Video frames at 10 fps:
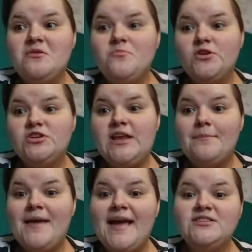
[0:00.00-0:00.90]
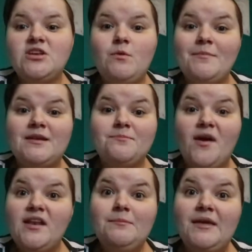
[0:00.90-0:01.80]
a product £10, so I won't be able to
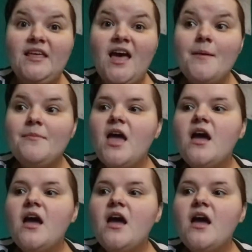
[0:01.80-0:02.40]
buy any makeup.